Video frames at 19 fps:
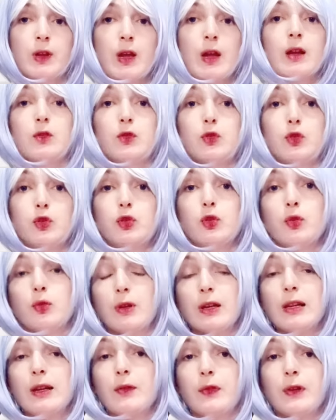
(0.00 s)
Do you
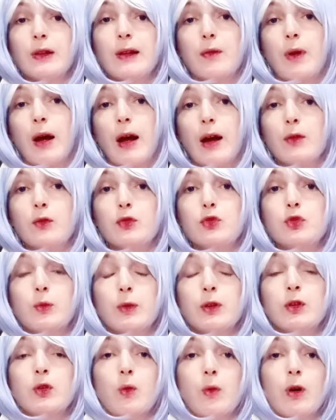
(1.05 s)
really feel aroused
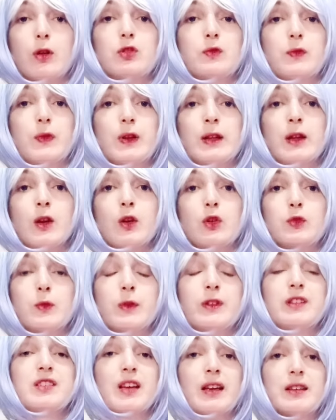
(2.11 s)
when you watch videos
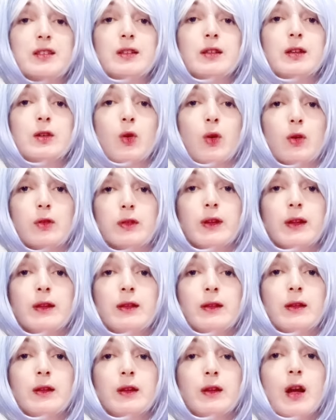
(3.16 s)
with chastity content?
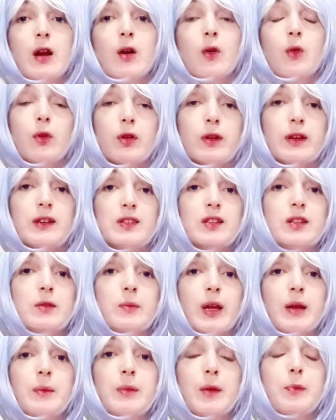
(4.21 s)
Or is it
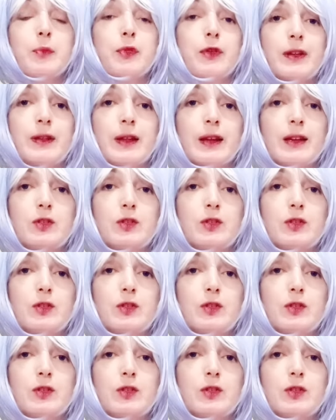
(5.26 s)
maybe a pretext